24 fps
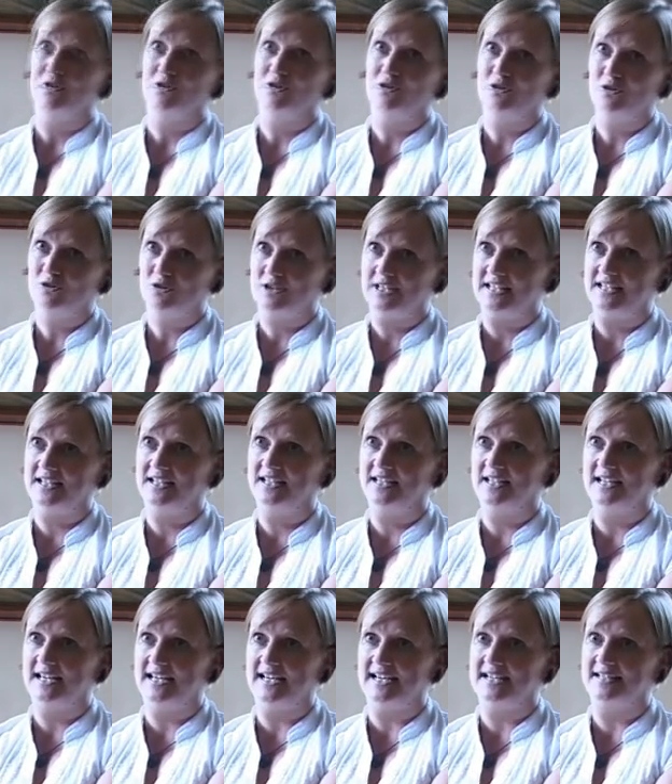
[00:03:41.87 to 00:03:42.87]

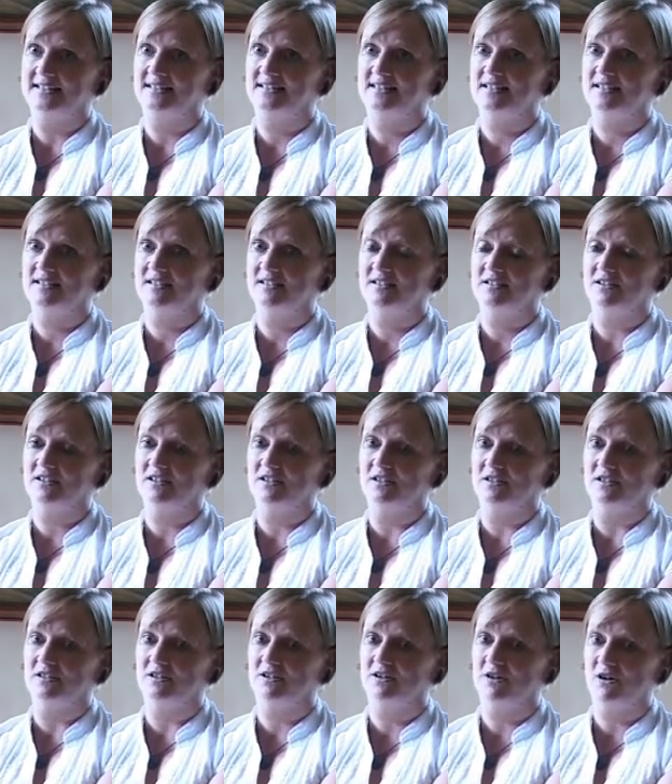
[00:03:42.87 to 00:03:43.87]
Looking at
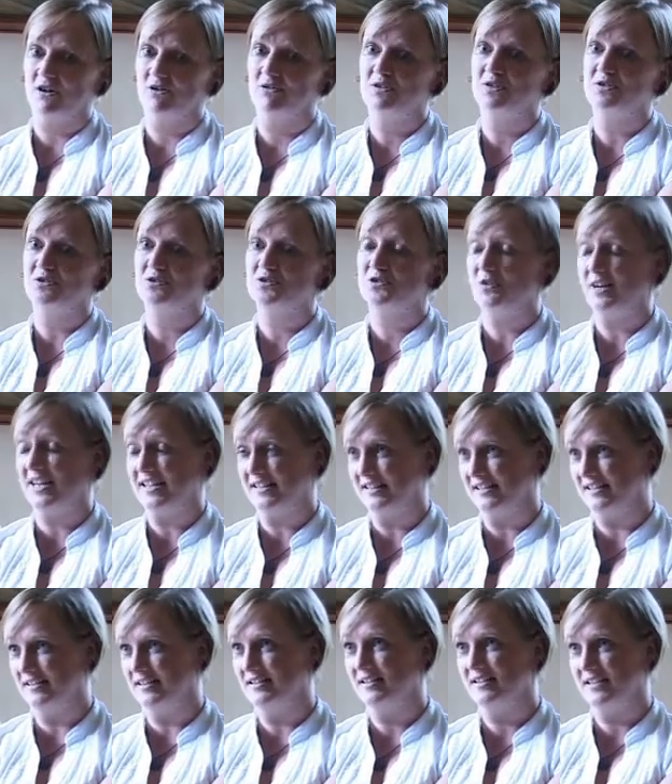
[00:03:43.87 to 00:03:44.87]
the current
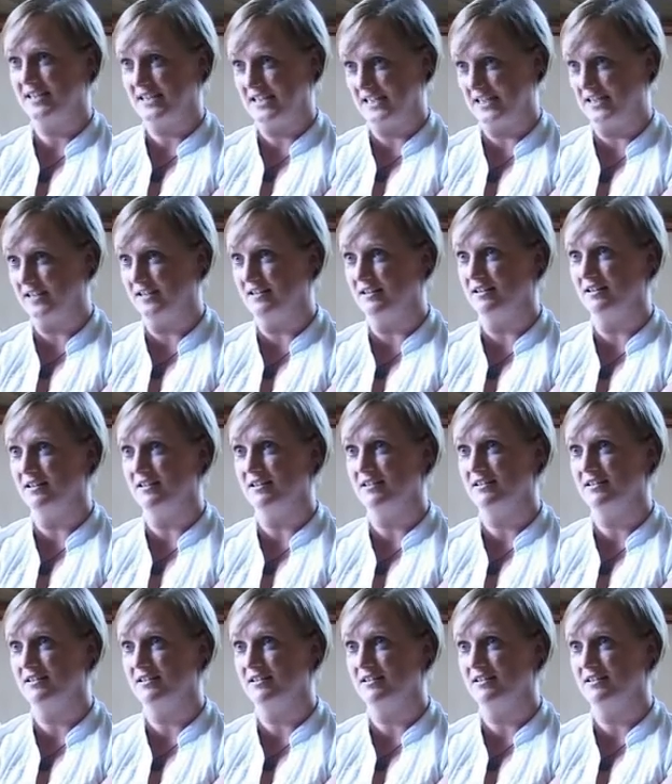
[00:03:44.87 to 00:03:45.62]
trend in